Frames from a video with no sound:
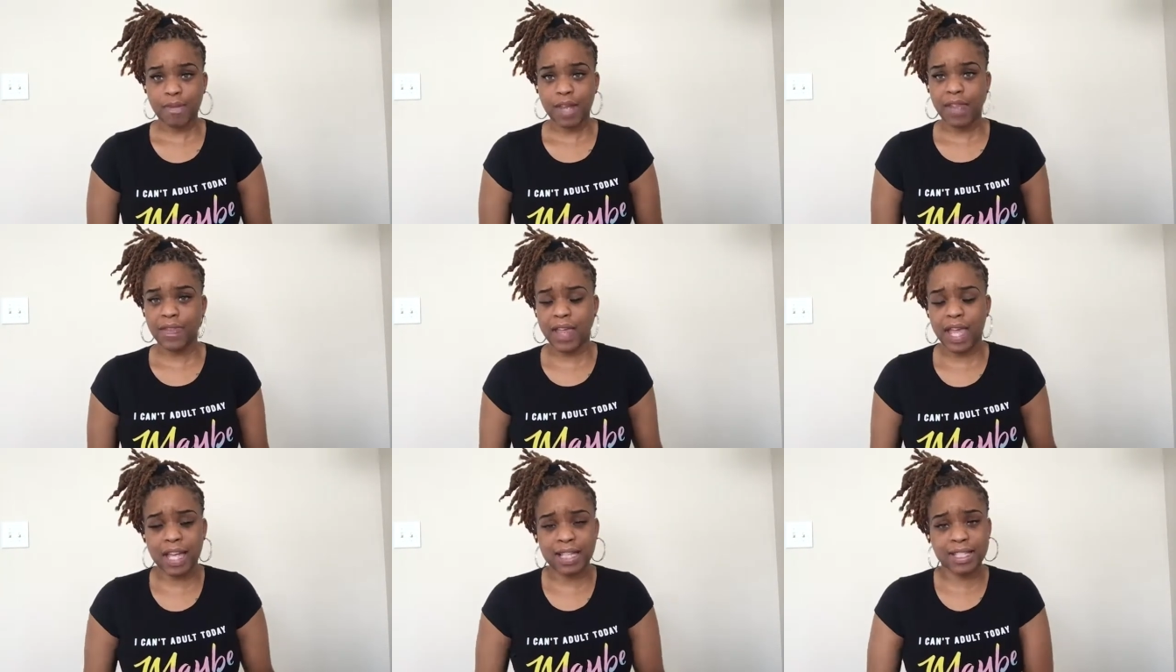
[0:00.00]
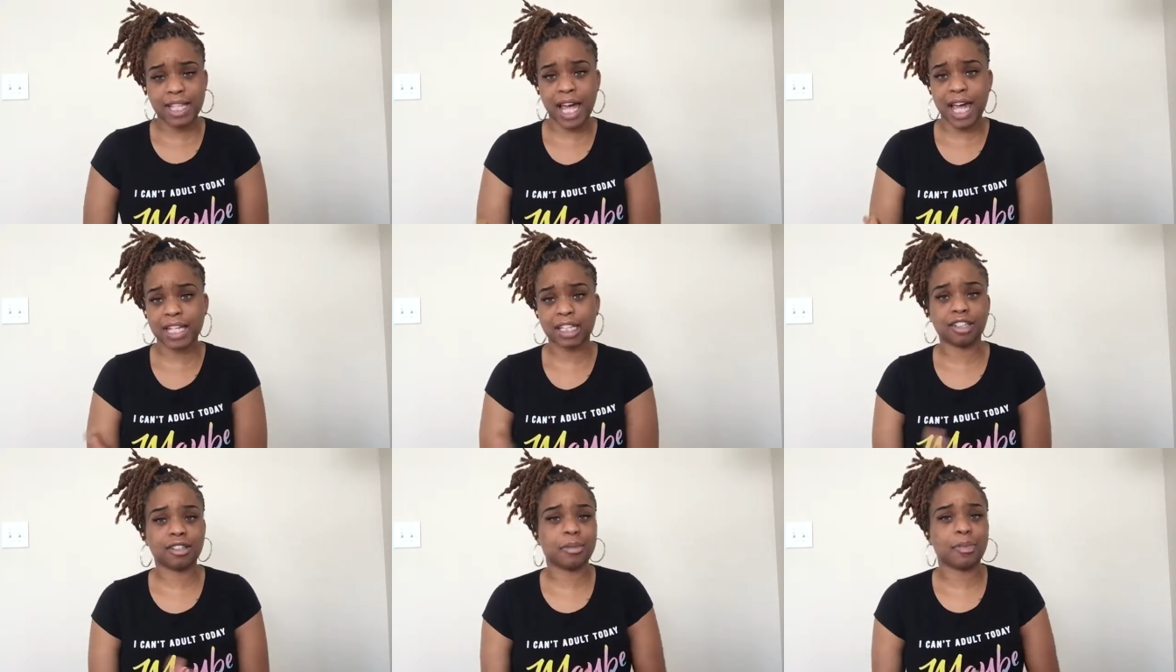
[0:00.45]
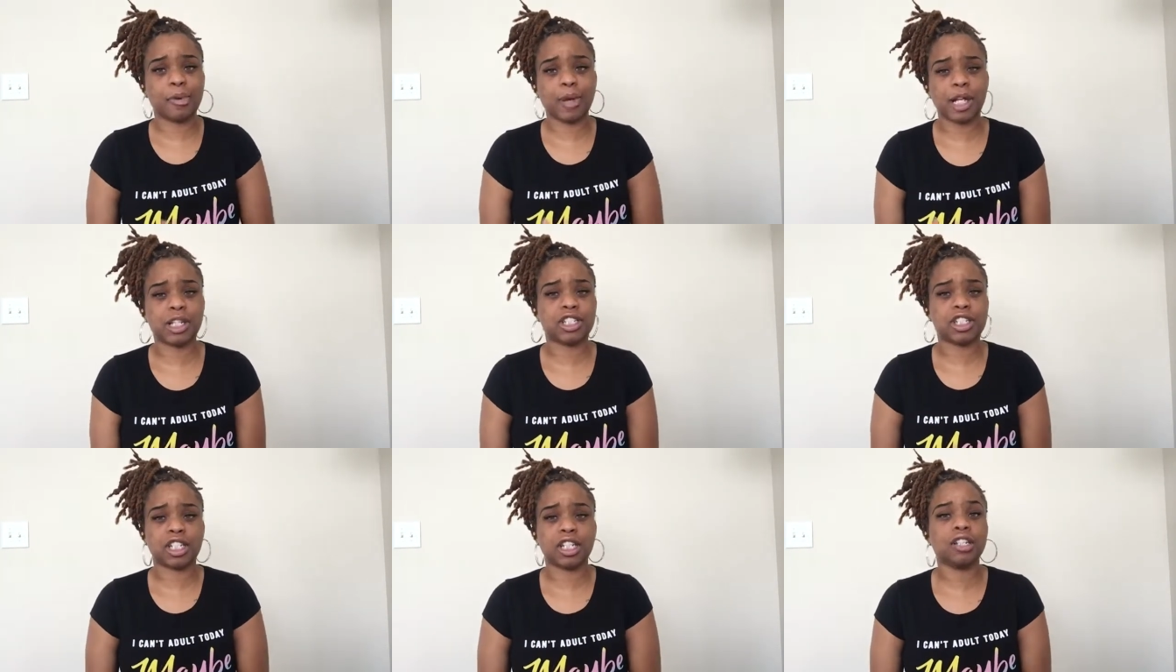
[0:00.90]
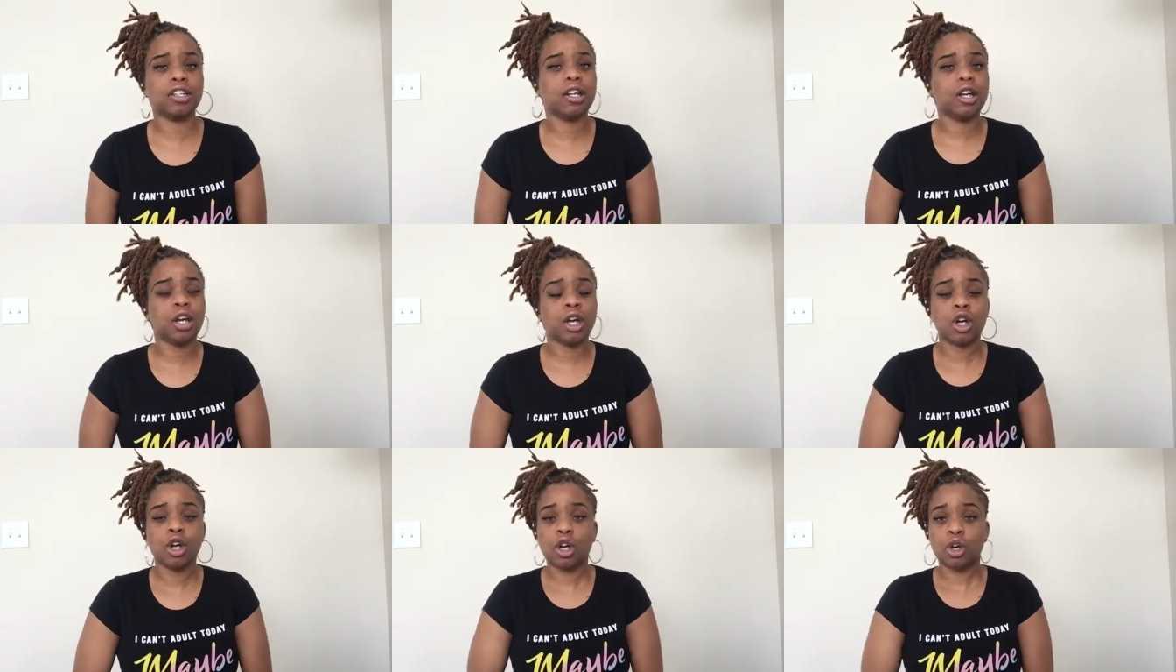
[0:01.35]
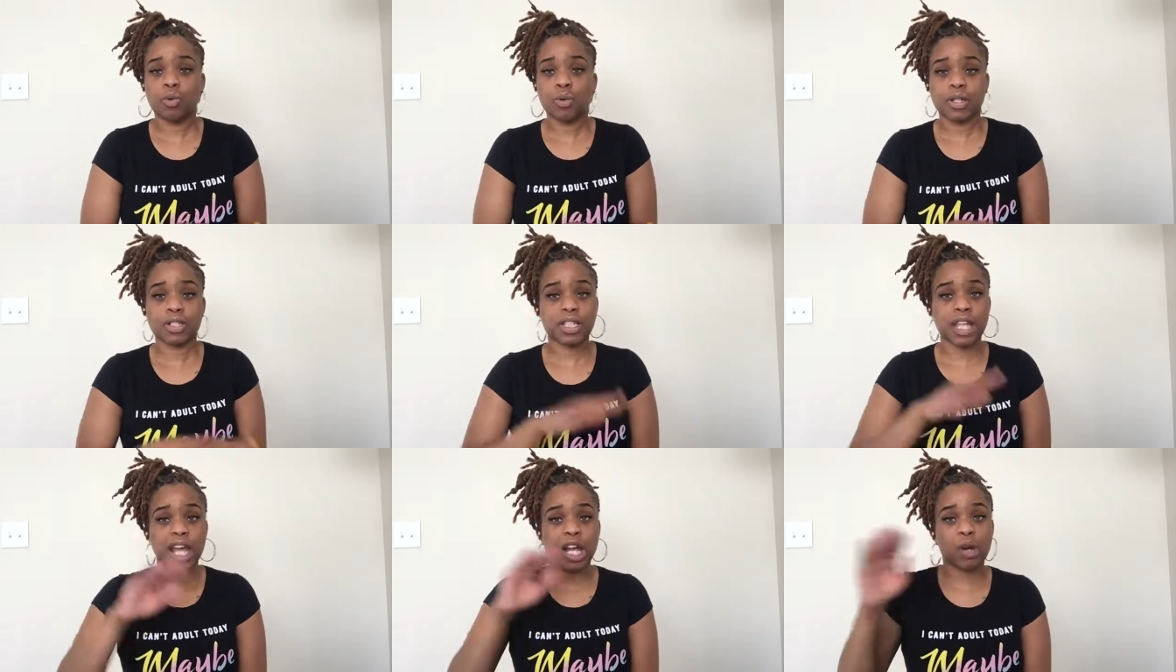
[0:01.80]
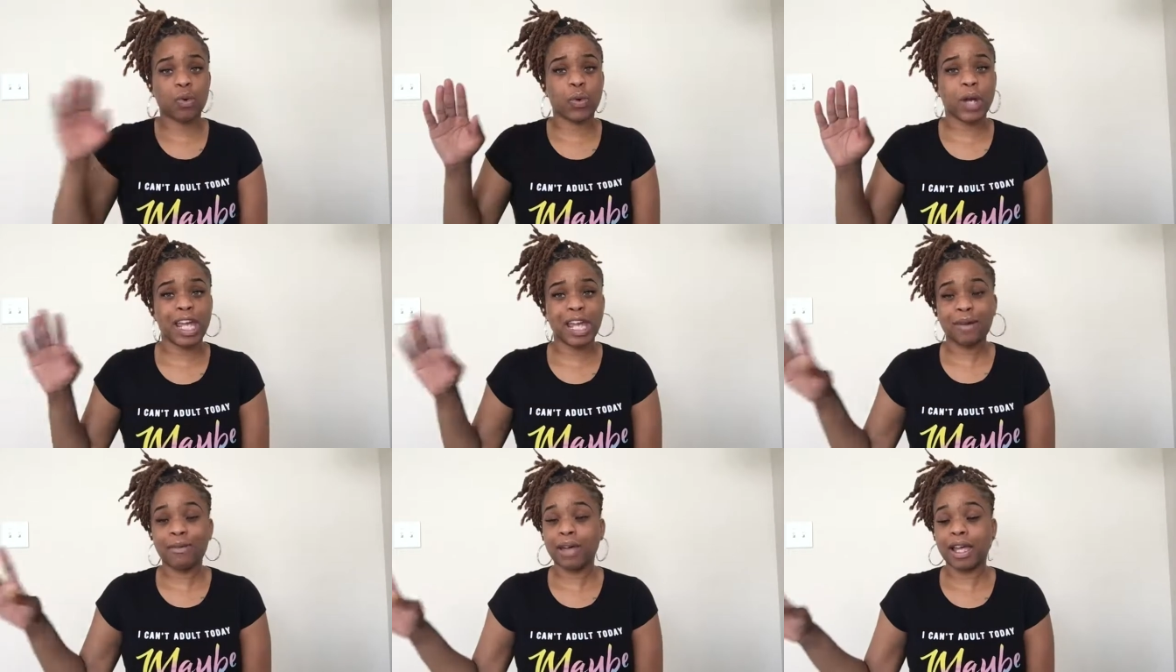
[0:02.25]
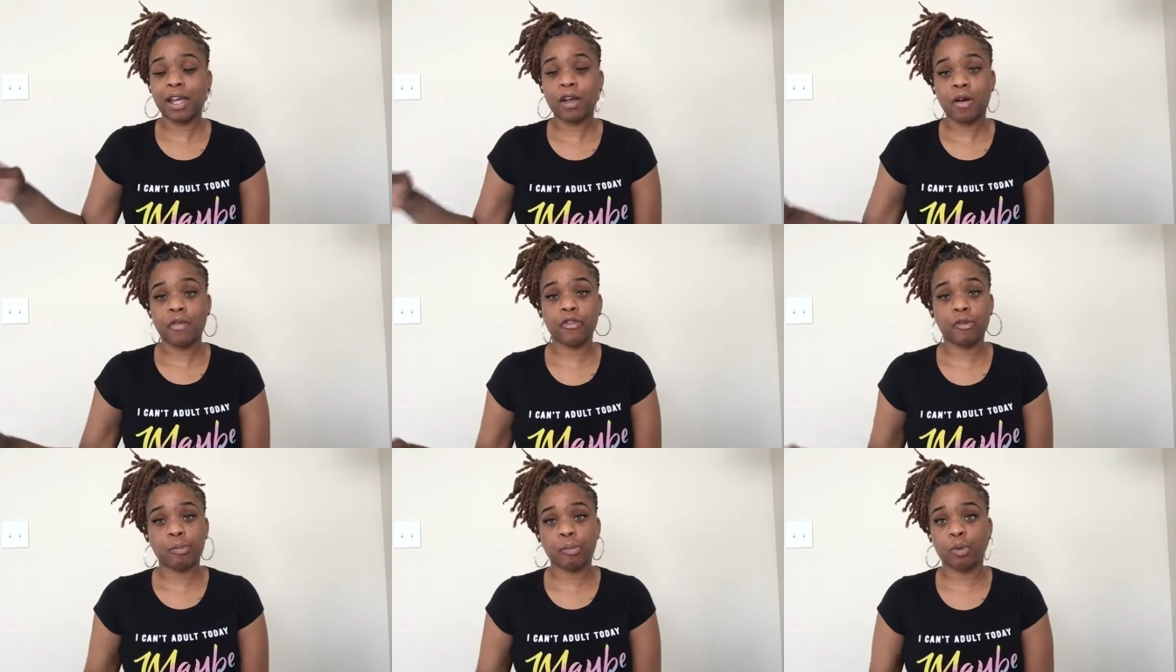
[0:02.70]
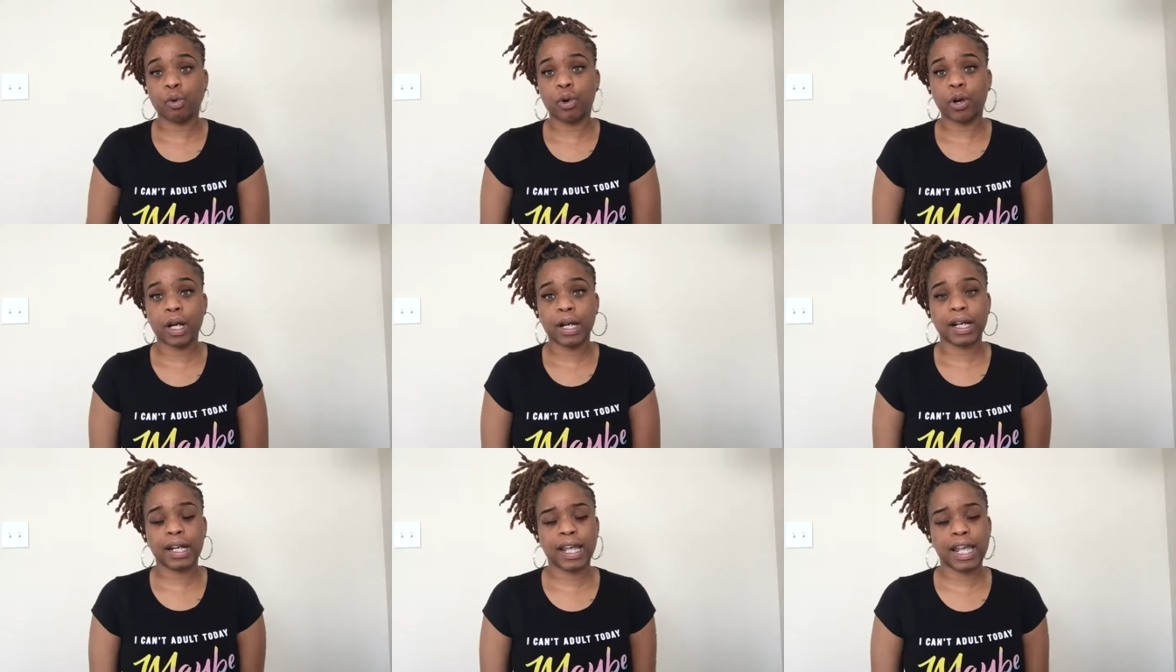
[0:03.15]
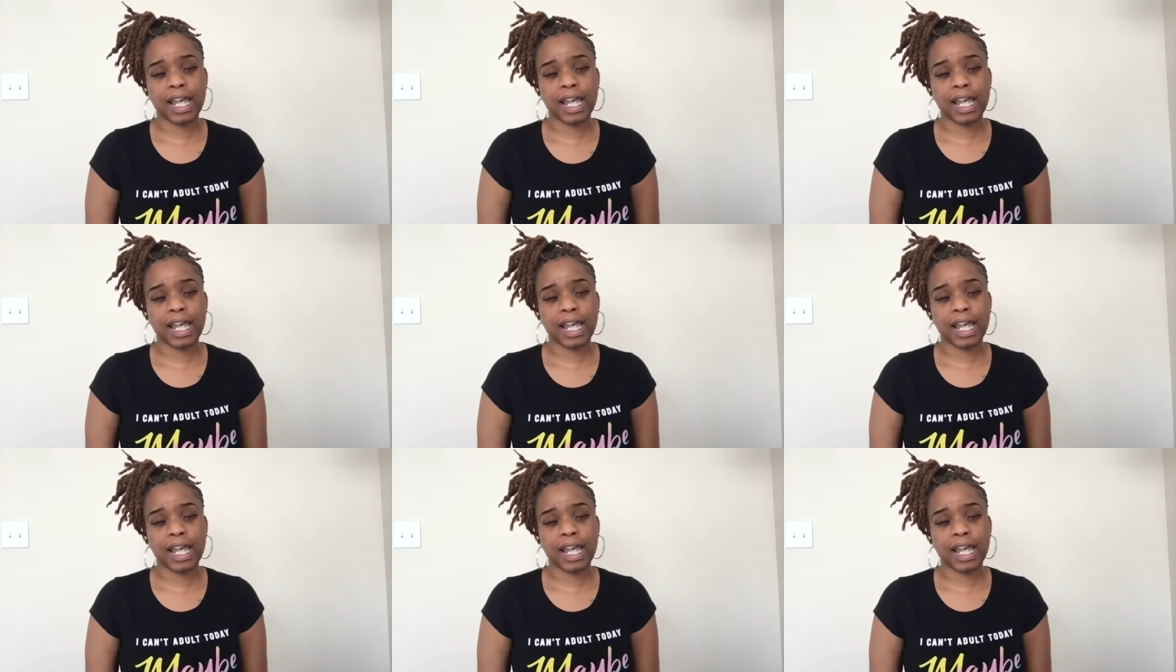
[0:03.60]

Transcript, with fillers: the anxiety, depression was like way, way overboard.